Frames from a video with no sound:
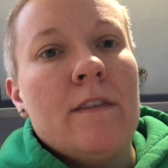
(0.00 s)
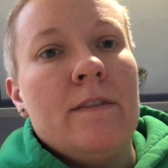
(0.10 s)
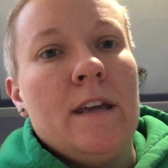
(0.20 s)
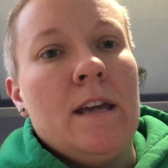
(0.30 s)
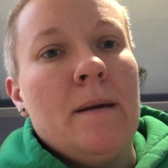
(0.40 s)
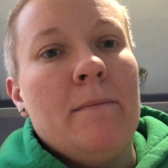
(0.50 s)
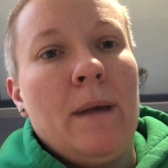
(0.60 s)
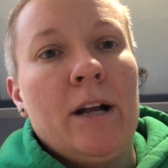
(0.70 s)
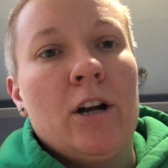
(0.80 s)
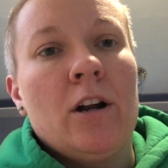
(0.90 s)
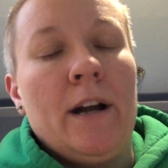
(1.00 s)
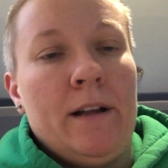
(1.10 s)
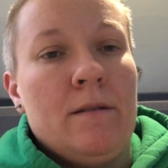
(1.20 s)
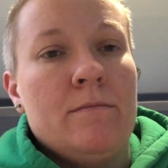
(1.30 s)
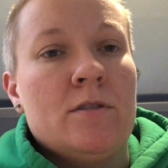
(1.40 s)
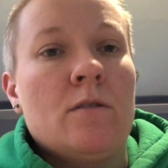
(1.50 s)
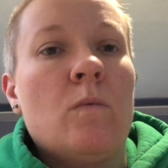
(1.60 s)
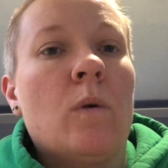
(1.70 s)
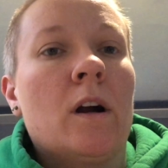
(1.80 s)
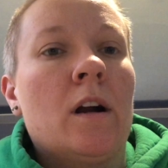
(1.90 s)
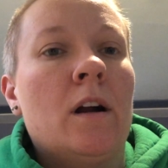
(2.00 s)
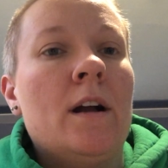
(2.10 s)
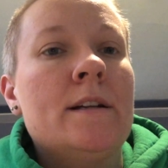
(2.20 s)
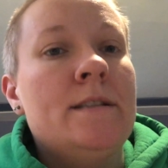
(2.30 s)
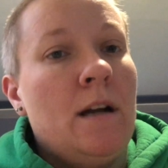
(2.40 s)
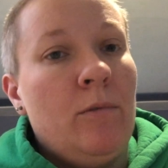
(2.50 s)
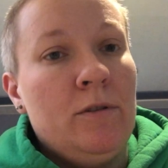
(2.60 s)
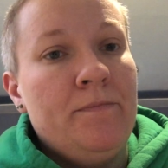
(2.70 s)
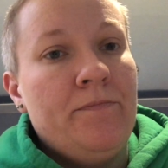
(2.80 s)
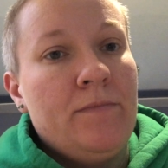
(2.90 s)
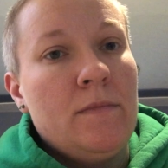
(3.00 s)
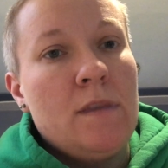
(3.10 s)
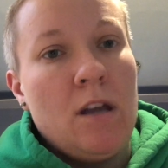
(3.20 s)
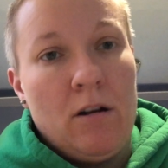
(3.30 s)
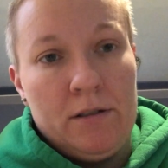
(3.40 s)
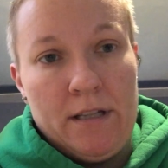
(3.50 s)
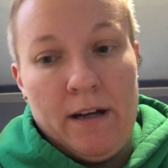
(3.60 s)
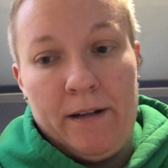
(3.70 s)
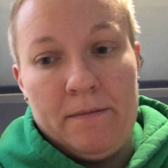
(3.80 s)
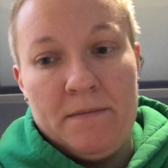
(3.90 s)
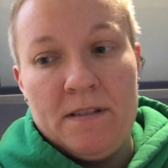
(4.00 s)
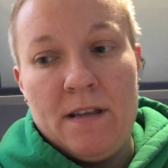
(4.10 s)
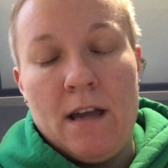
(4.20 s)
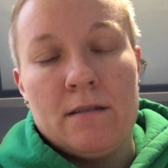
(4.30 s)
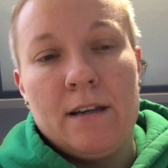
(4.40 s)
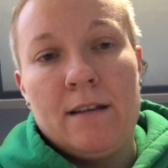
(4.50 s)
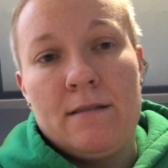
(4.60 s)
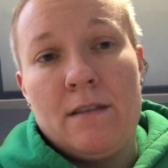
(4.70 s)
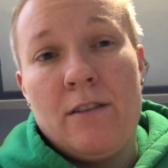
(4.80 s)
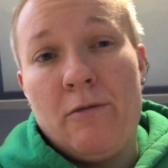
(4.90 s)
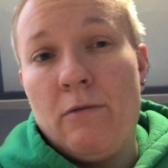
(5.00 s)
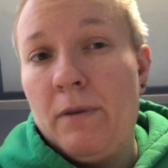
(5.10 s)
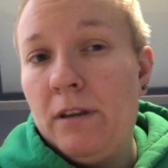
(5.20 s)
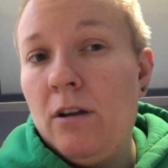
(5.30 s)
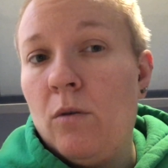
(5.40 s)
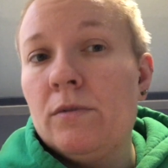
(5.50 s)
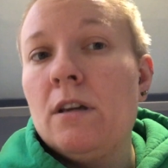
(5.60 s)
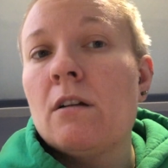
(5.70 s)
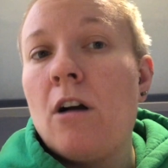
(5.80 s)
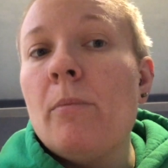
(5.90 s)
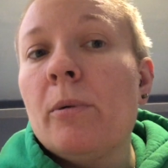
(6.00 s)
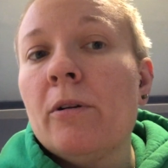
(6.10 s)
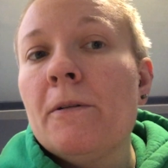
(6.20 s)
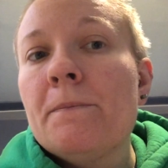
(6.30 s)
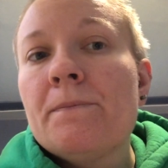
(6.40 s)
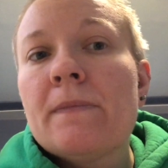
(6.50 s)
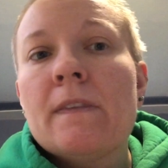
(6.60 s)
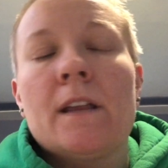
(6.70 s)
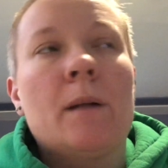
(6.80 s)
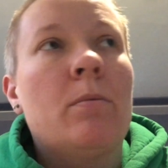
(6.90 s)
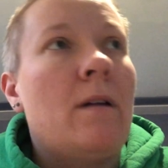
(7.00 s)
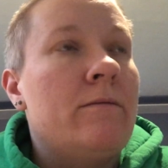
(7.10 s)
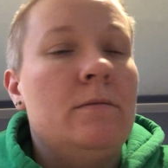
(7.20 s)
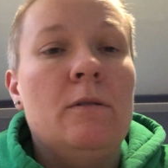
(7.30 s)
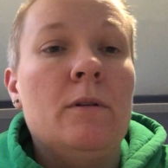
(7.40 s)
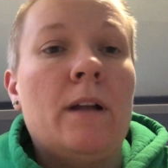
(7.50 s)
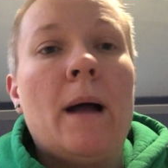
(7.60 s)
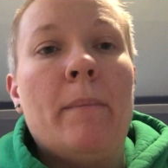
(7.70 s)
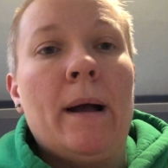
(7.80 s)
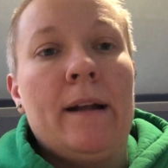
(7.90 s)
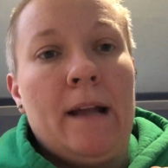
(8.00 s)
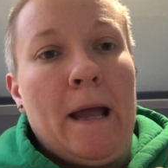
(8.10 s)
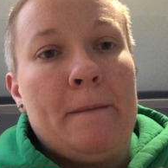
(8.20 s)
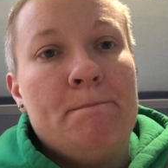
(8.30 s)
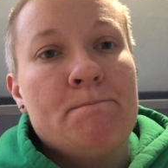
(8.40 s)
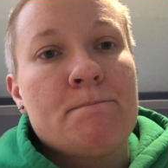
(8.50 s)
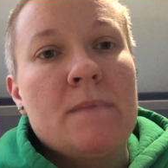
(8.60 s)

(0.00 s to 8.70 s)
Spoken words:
the Meijer items were double the Aldi items. And like I said, there were really only a couple that I probably would not buy again.